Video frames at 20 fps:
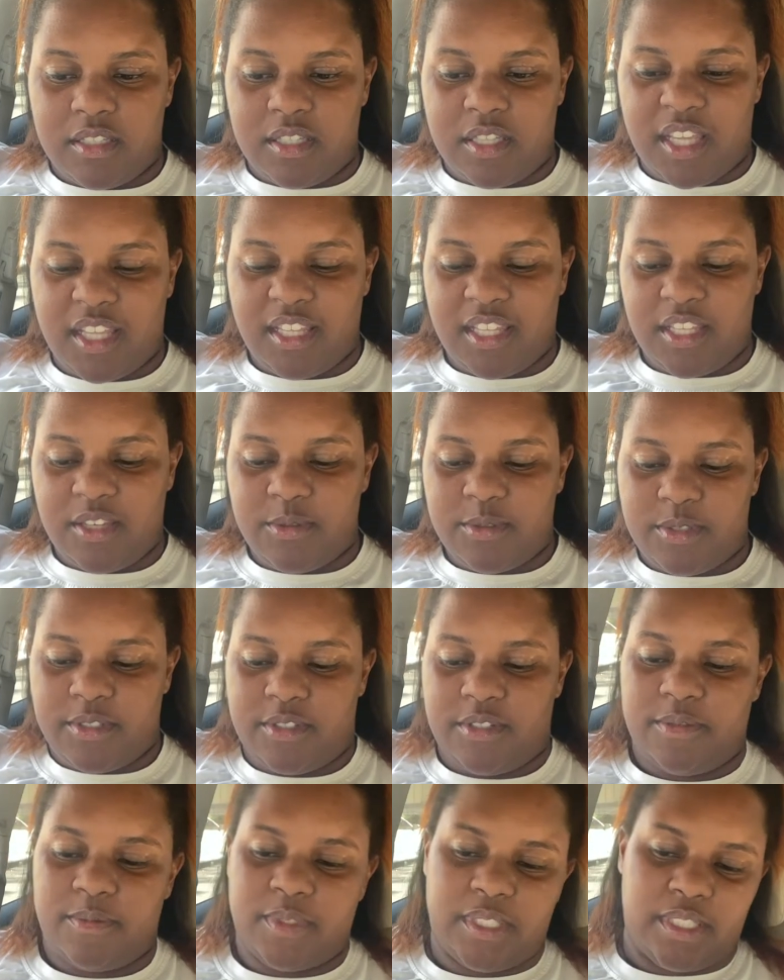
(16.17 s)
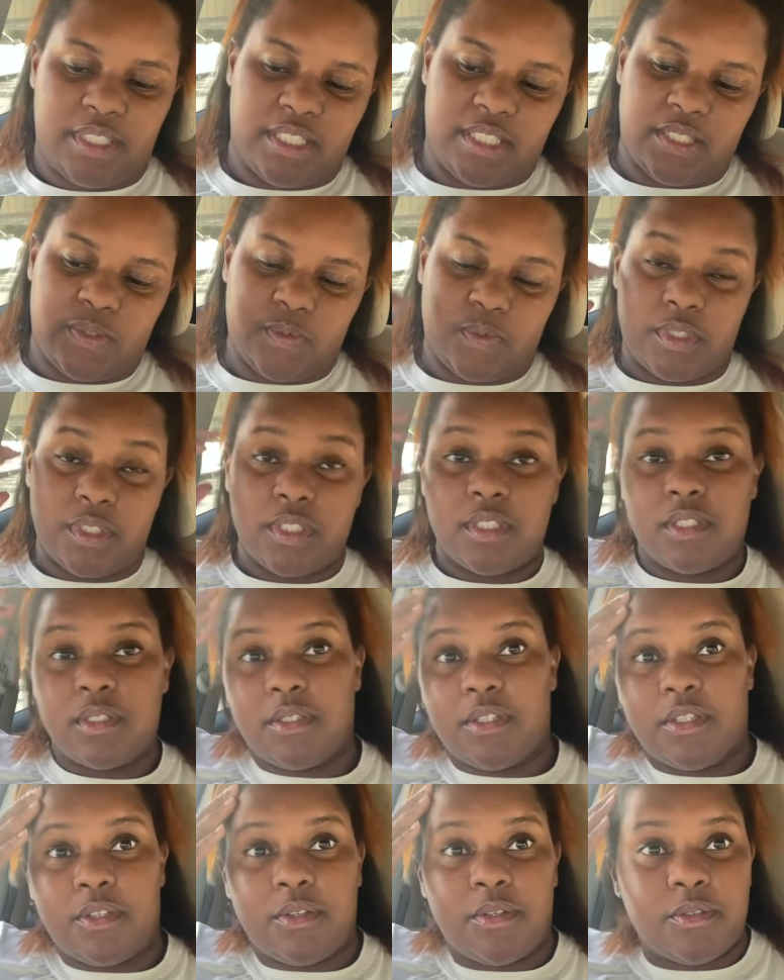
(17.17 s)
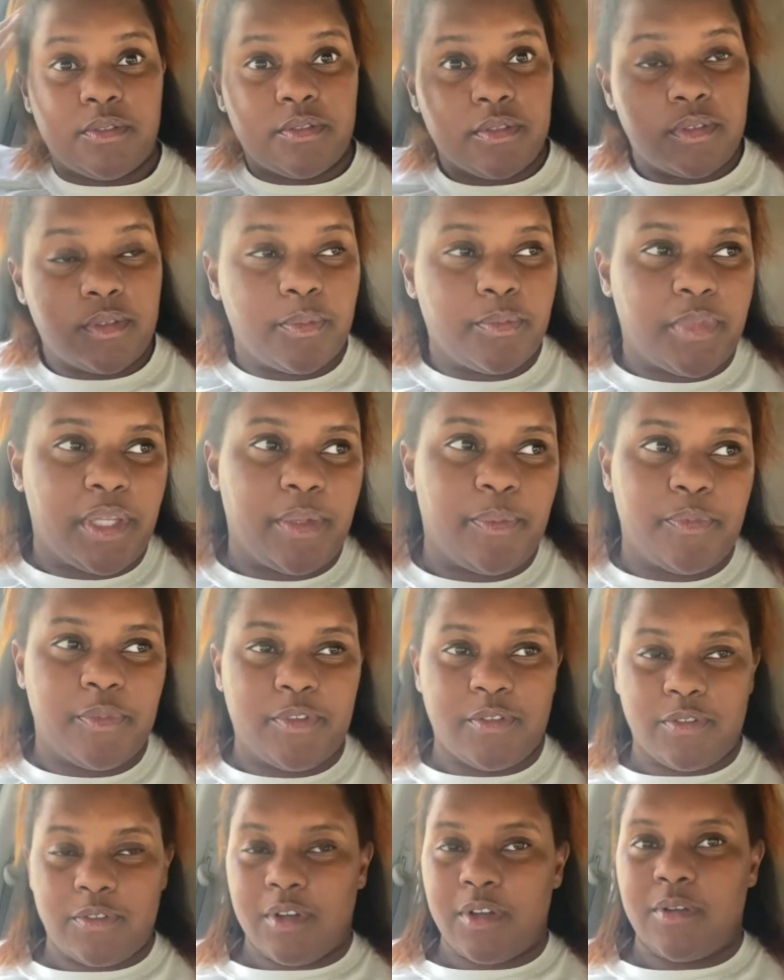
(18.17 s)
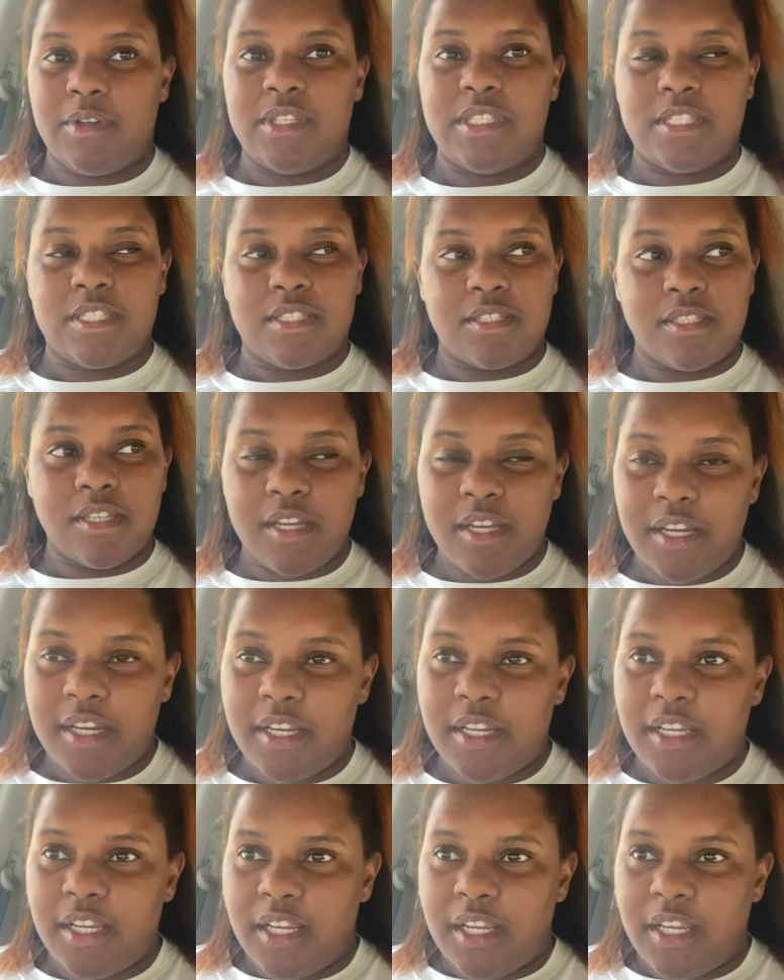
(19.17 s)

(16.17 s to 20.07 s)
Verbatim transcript: i think we'll start with this one though but before we start